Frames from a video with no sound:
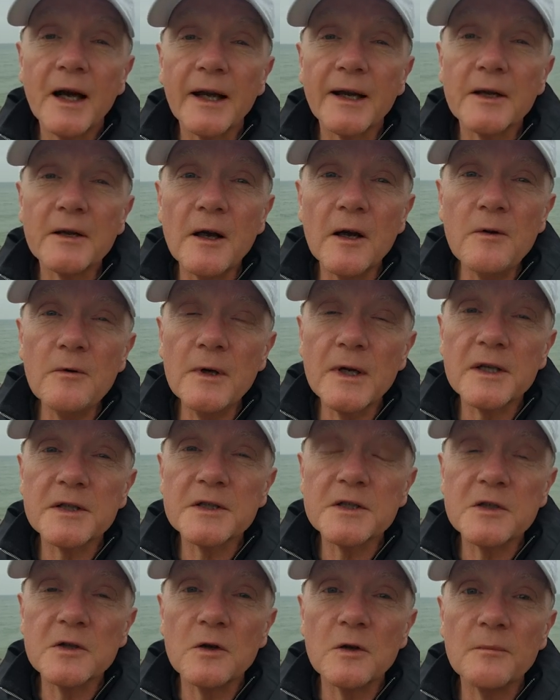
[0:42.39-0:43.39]
I can only
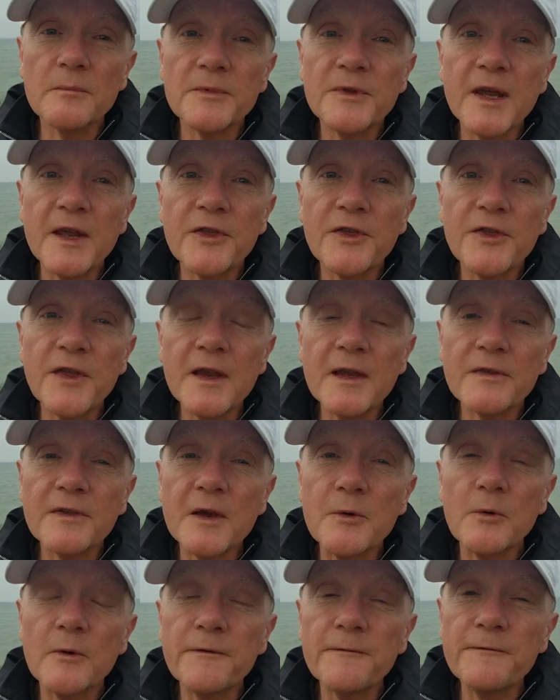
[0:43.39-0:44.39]
assume they think
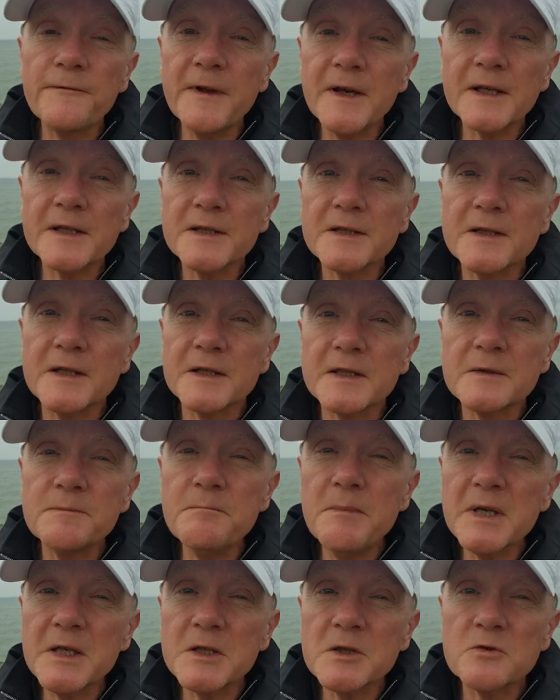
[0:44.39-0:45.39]
they will fix this
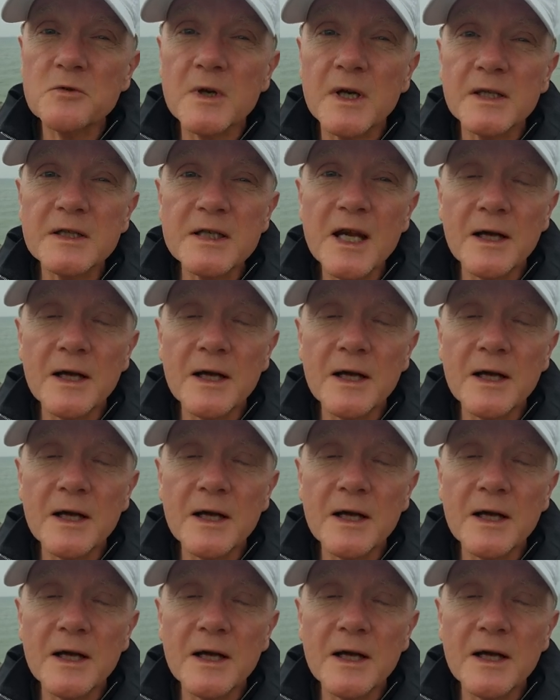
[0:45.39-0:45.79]
mystery